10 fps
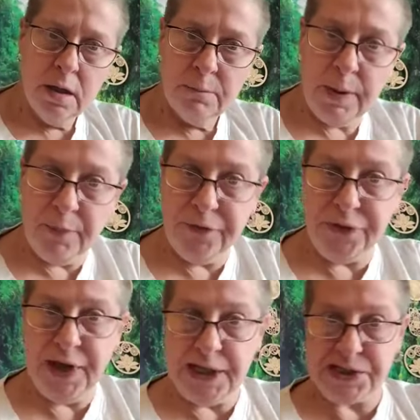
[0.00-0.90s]
People
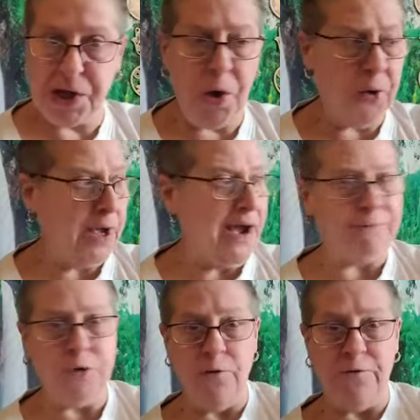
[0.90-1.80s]
think it's, oh, you
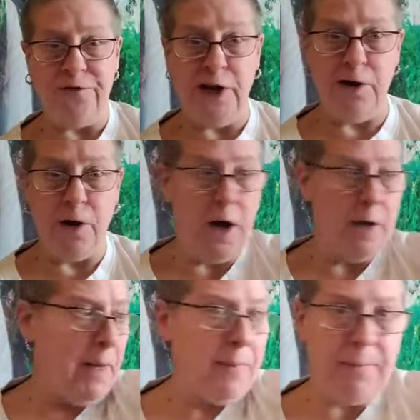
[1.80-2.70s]
have no fear.
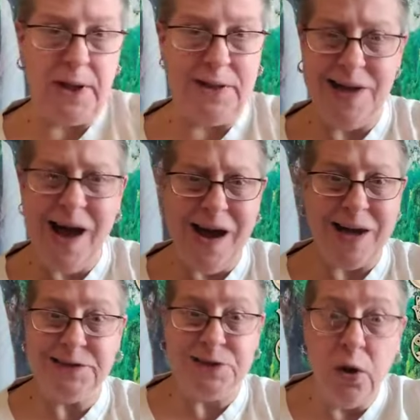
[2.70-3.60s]
Blah, blah, blah. Nah,
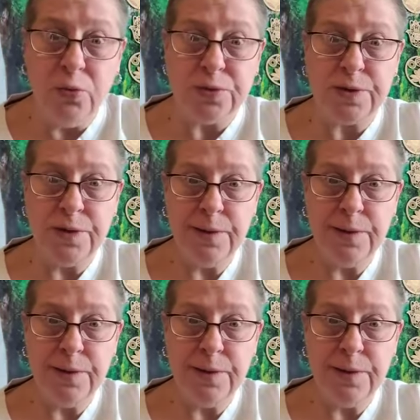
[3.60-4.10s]
I don't.